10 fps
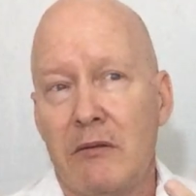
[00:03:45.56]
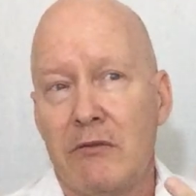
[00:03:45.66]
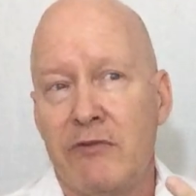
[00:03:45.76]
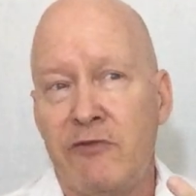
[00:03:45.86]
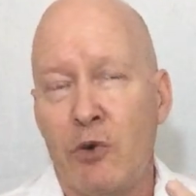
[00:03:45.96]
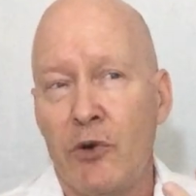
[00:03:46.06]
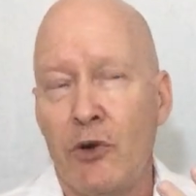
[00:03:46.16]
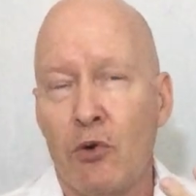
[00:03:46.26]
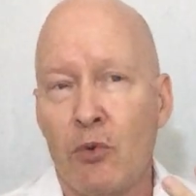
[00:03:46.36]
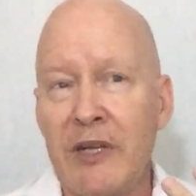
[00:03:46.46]
for
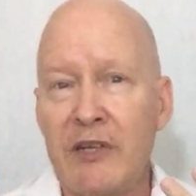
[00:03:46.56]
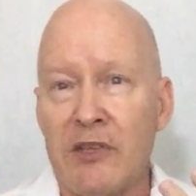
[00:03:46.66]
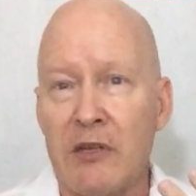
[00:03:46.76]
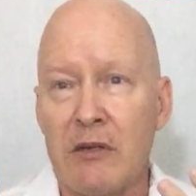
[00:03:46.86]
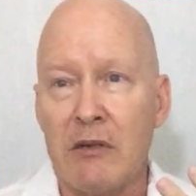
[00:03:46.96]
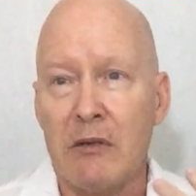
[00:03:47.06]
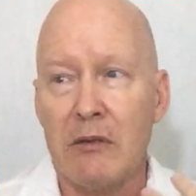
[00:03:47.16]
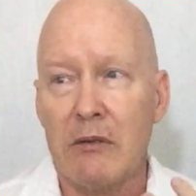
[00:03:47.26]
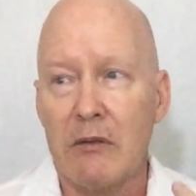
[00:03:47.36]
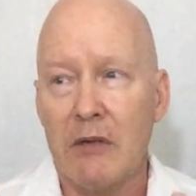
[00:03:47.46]
no reason
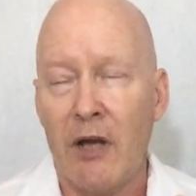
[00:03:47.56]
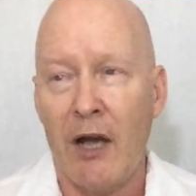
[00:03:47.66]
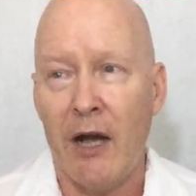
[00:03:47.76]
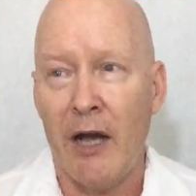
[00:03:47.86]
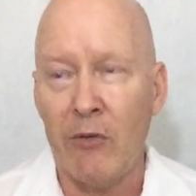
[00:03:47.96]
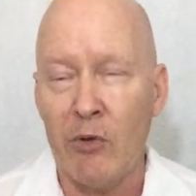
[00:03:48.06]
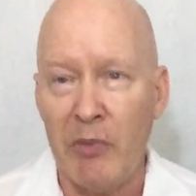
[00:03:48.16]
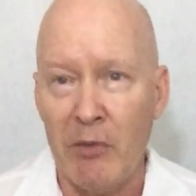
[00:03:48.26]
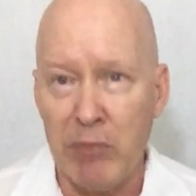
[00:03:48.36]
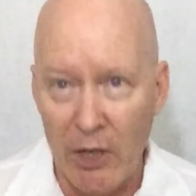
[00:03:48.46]
I would
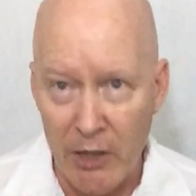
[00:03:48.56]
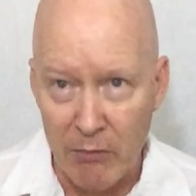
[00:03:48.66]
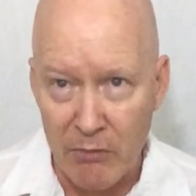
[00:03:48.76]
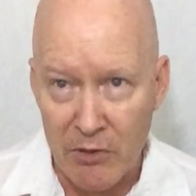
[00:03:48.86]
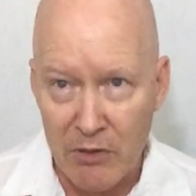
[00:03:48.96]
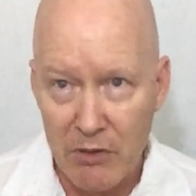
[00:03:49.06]
be blamed.